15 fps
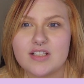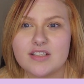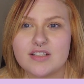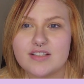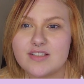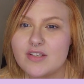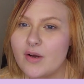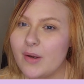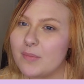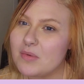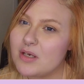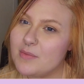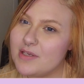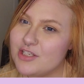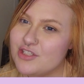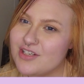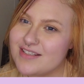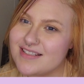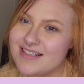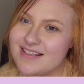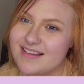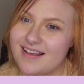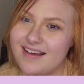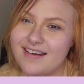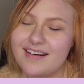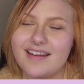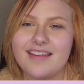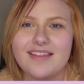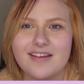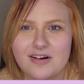So I'm going to be adjusting that,
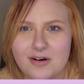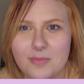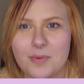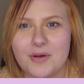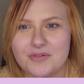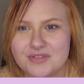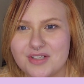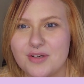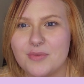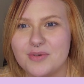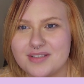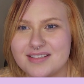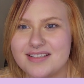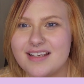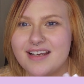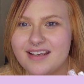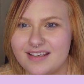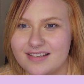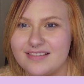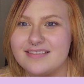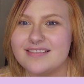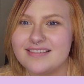and then I'll post it once I